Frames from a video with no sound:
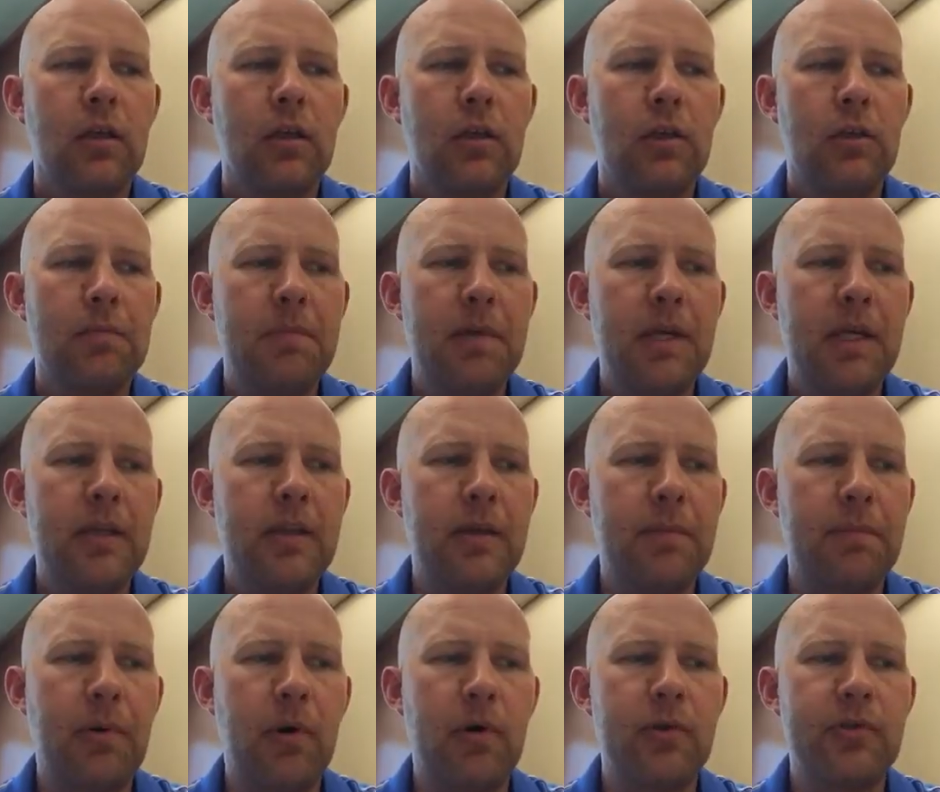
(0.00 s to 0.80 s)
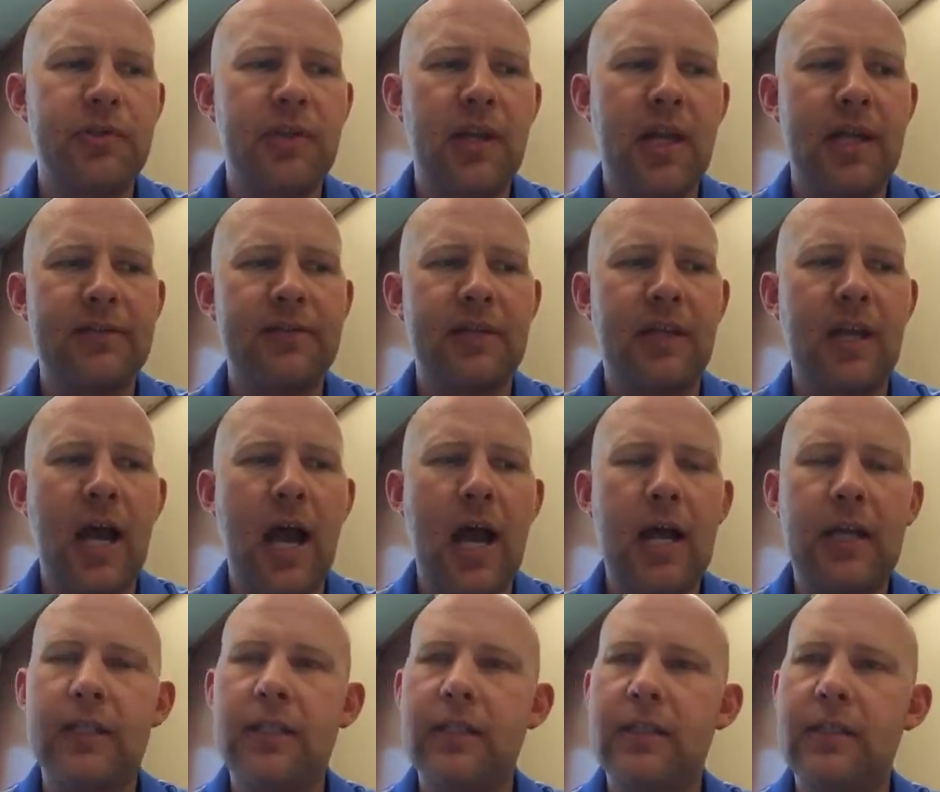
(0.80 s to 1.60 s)
could be the person has a
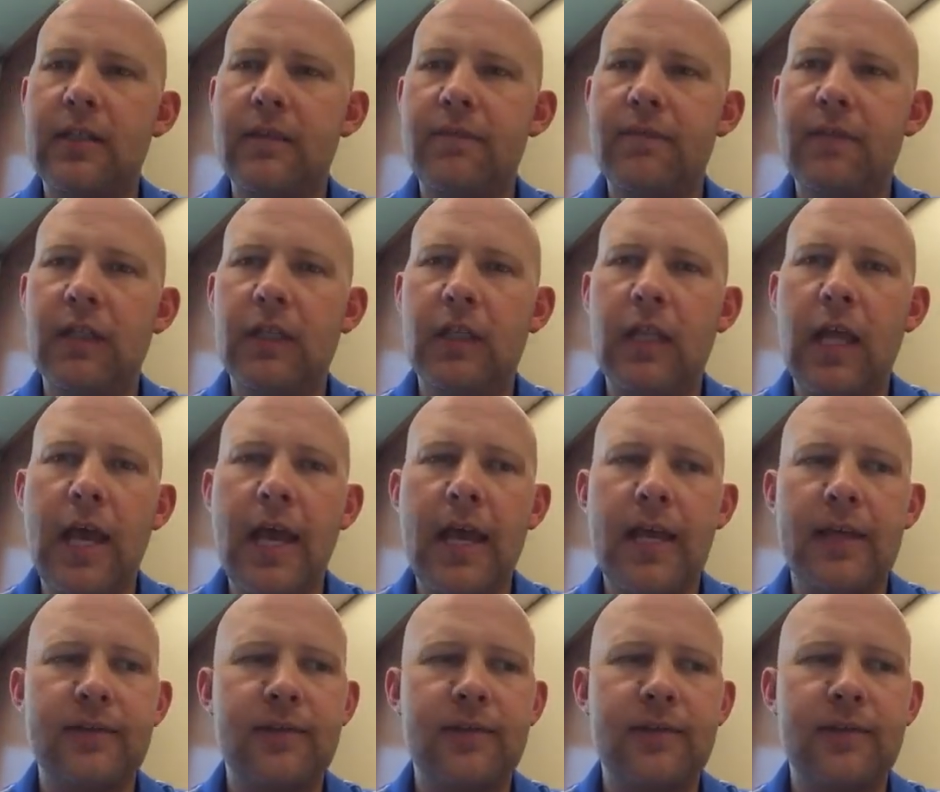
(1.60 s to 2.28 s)
cognitive delay